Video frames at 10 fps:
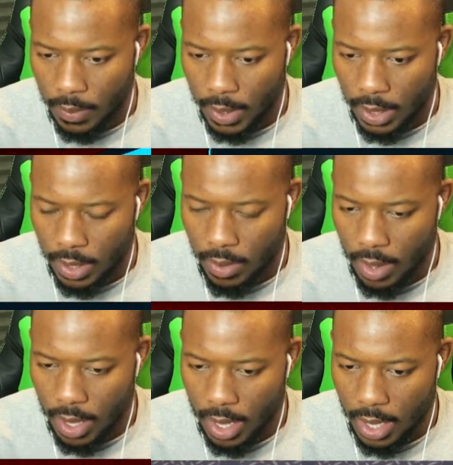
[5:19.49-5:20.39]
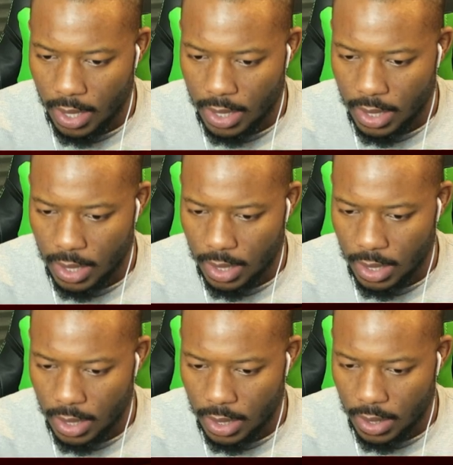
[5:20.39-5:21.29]
We can do
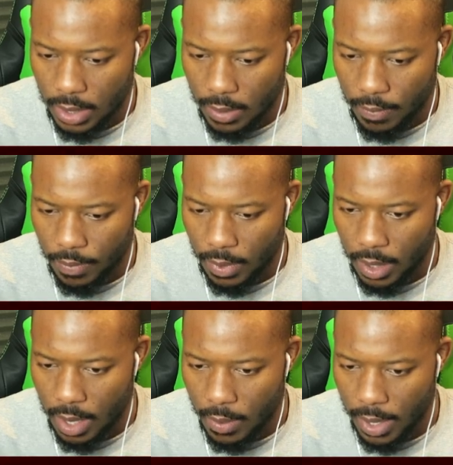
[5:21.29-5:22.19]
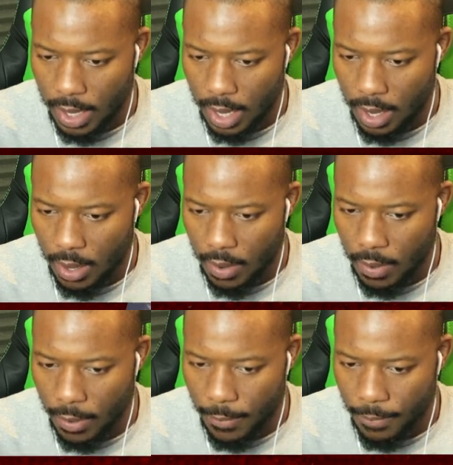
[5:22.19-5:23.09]
this. There we go.